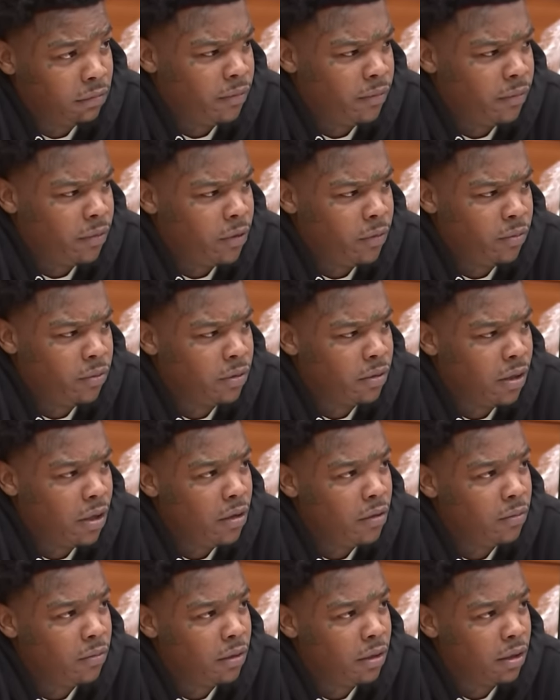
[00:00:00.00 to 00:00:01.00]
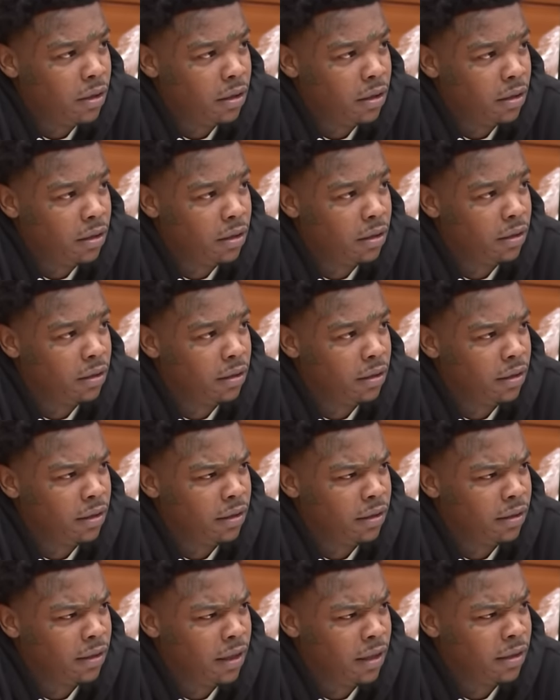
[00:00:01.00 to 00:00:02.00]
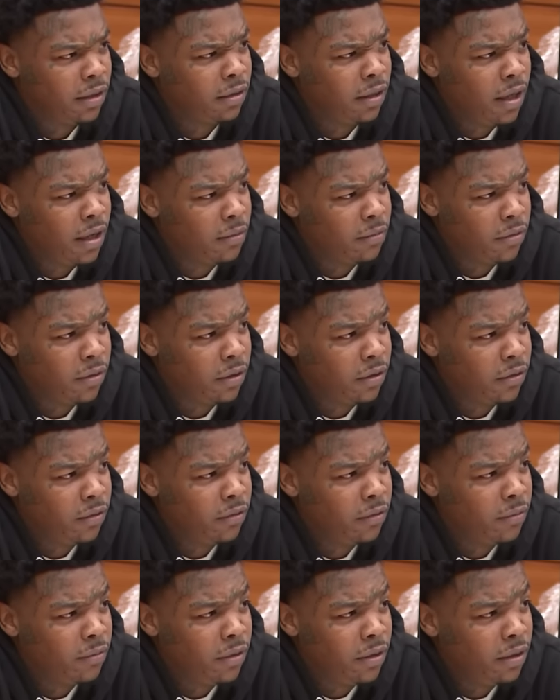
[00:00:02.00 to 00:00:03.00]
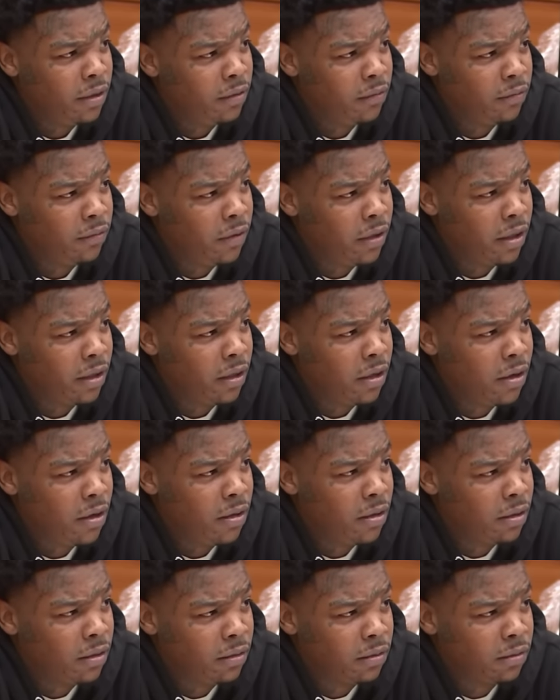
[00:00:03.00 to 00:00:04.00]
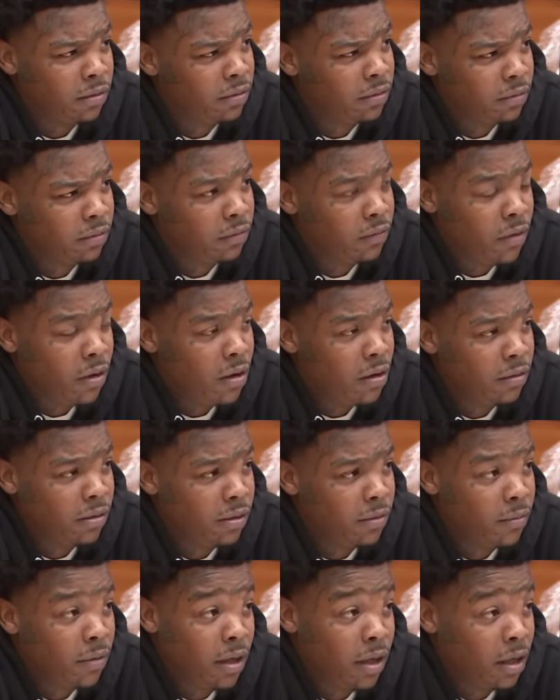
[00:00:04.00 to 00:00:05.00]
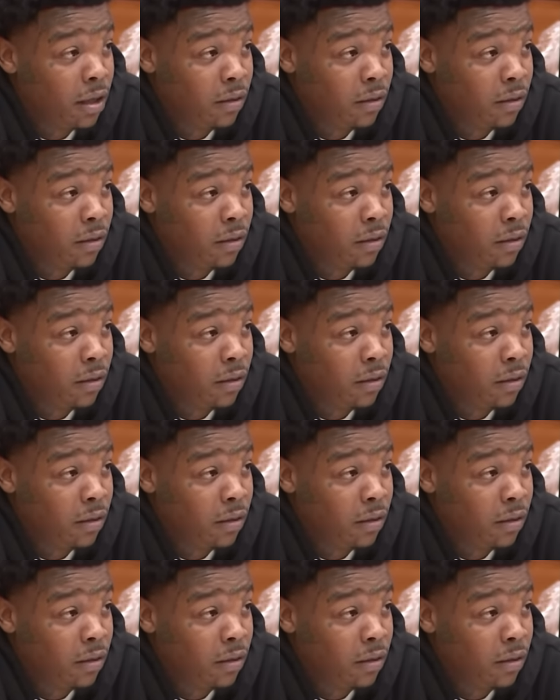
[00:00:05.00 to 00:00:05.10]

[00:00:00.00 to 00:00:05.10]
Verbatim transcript: People told me that. They was like, bro, you and Bean wrecked the car and robbed somebody.